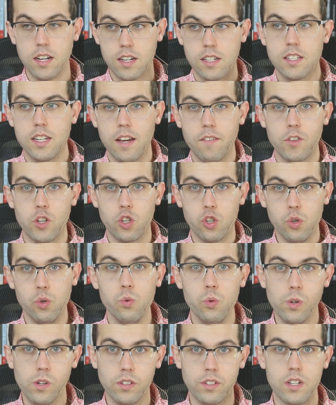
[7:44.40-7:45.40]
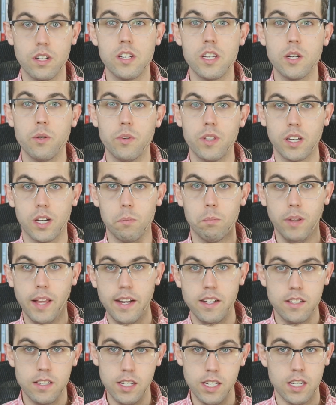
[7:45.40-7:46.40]
doesn't have the tools to deal with the
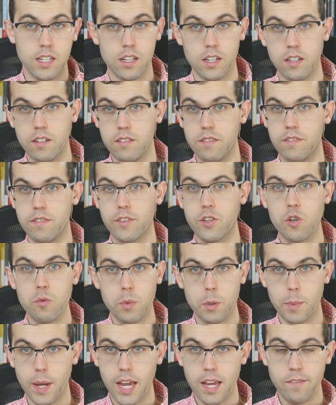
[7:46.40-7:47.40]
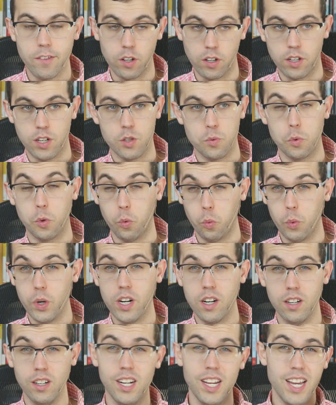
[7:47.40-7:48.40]
complexity of human behavior, because we're
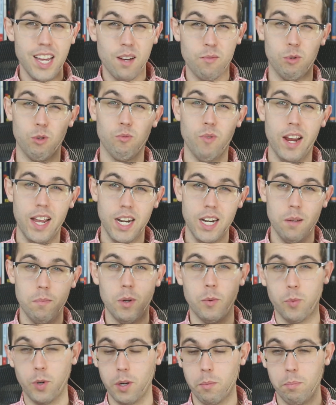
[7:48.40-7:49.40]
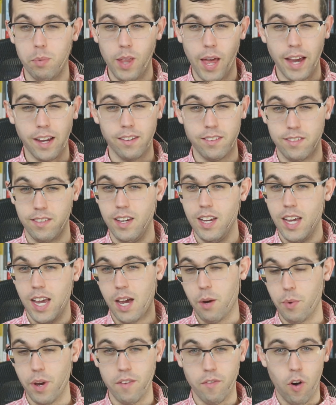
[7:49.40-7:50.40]
weird, we're random, and we're complex,
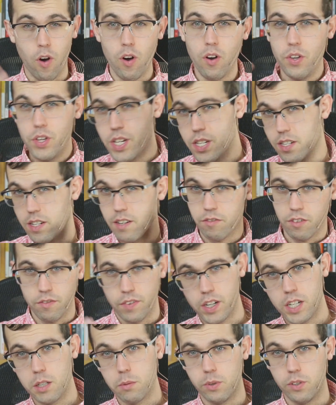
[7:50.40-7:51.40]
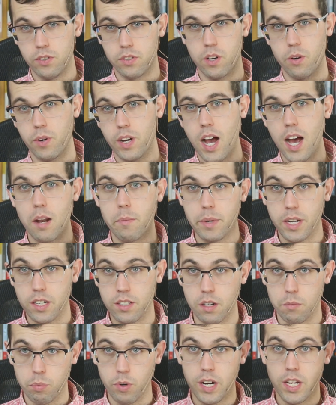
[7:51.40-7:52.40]
and we have all these different variables going on because
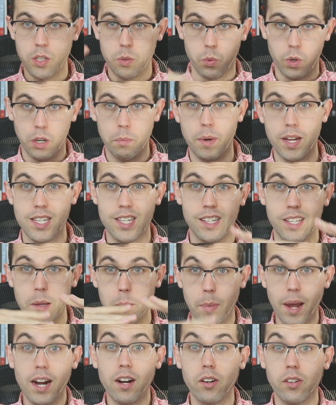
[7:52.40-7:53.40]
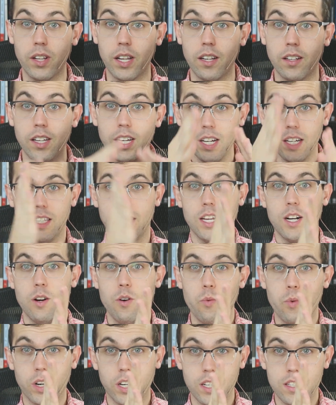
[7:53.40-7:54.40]
our brains work basically in parallel. They
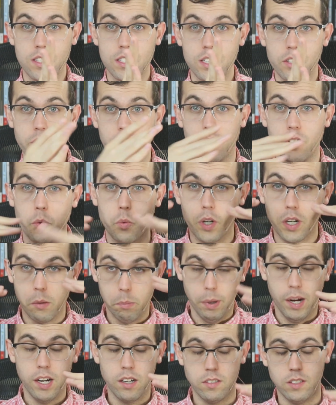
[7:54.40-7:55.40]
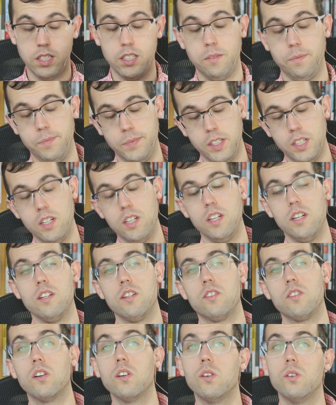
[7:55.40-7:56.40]
don't work in serial, they work in parallel.
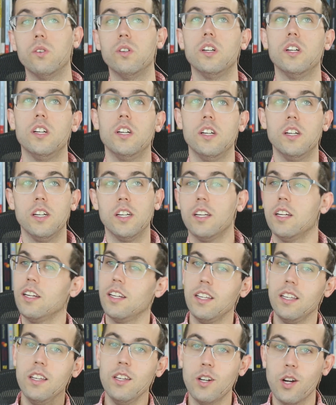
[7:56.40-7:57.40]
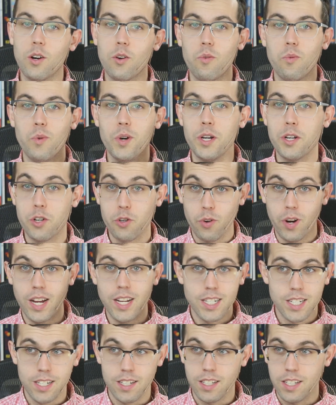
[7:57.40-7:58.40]
So, when you're
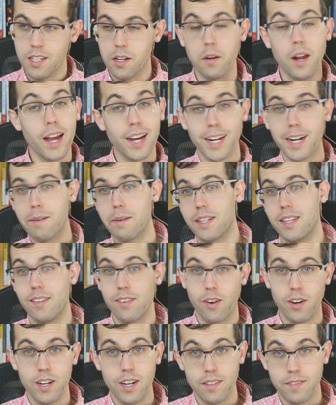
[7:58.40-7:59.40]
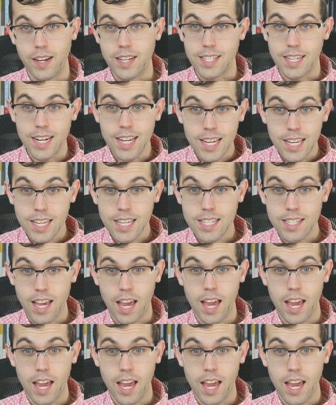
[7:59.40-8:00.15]
trying to, economics is hard enough as it is,